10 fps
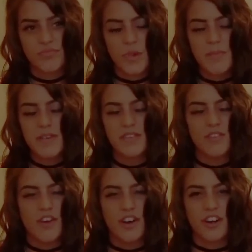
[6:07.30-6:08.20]
maybe
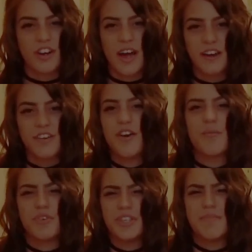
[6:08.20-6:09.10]
even longer. I don't know.
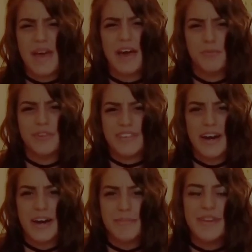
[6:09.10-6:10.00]
I'm really bad with
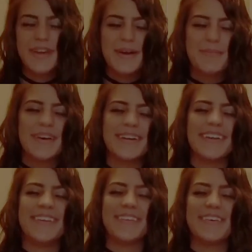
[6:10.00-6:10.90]
time.
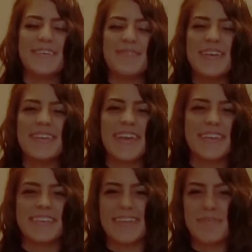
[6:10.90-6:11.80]
But so it'd been
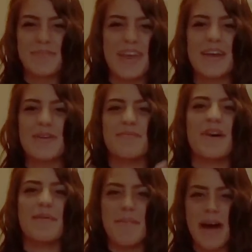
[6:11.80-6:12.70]
like some time
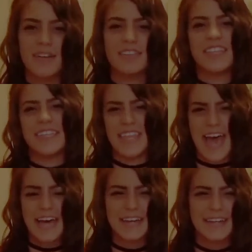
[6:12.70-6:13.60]
amount like
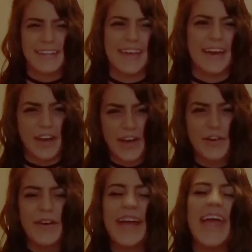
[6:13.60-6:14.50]
that
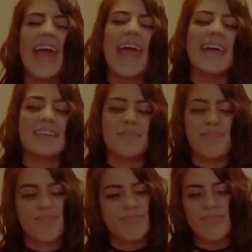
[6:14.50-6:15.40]
ago.
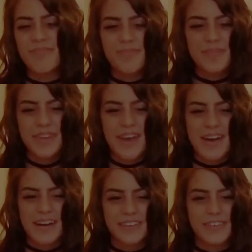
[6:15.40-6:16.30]
And
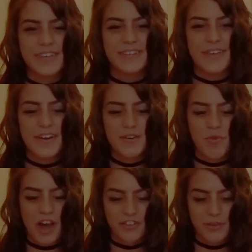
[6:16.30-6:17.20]
so I started
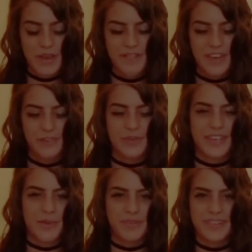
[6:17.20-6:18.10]
washing my face with the
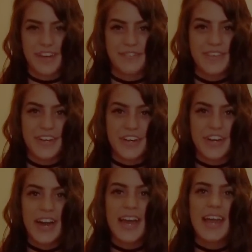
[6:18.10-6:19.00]
apple cider
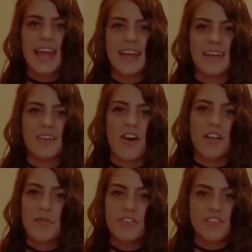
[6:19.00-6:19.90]
vinegar, and
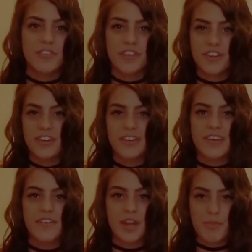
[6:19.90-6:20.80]
all I would do literally is
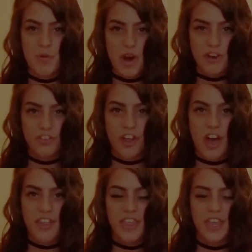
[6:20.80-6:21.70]
I would get my
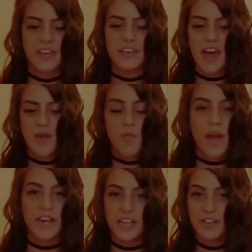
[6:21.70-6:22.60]
washcloth and I
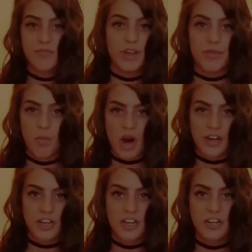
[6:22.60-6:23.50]
wet it with
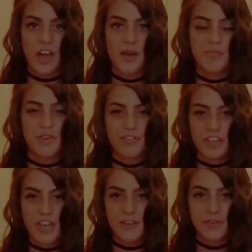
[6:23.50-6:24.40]
water.
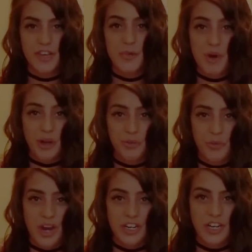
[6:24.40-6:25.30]
Usually I use like a bottled
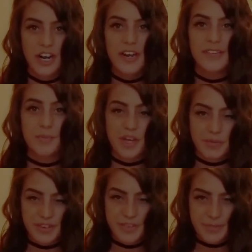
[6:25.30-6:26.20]
water.
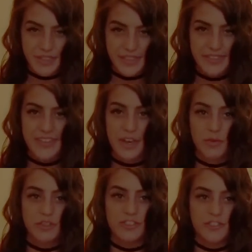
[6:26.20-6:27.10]
Sometimes if I'm lazy, I
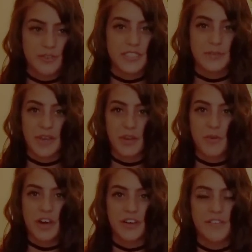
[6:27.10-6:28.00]
will just use the spigot
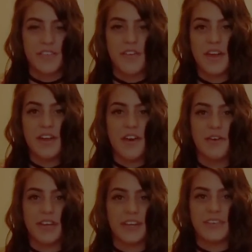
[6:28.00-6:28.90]
water, even though I
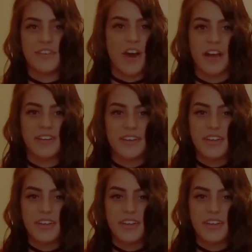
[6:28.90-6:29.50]
know like it's not